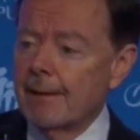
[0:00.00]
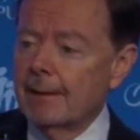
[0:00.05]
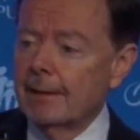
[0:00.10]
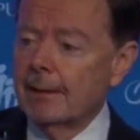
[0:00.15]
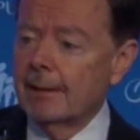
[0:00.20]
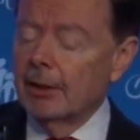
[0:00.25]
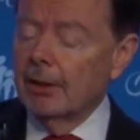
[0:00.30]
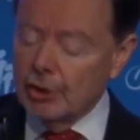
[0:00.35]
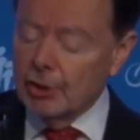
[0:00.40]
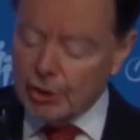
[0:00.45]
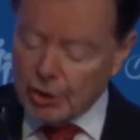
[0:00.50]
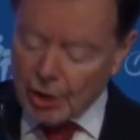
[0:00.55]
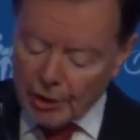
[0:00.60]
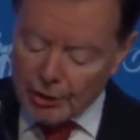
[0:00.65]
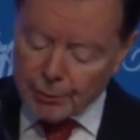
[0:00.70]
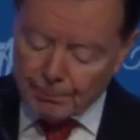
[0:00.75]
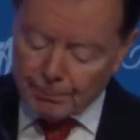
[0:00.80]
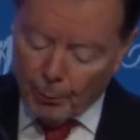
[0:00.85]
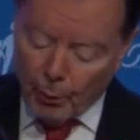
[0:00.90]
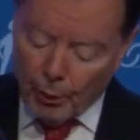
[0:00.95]
Judge
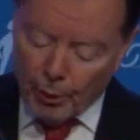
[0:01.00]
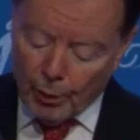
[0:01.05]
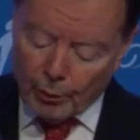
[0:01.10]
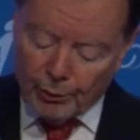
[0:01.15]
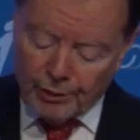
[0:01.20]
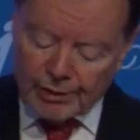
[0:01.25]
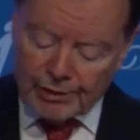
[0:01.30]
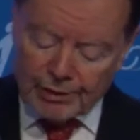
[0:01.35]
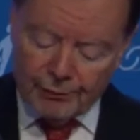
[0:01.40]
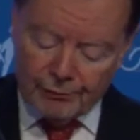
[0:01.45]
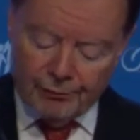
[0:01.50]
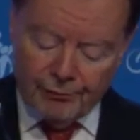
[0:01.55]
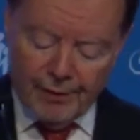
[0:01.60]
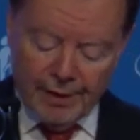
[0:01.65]
Bork was defeated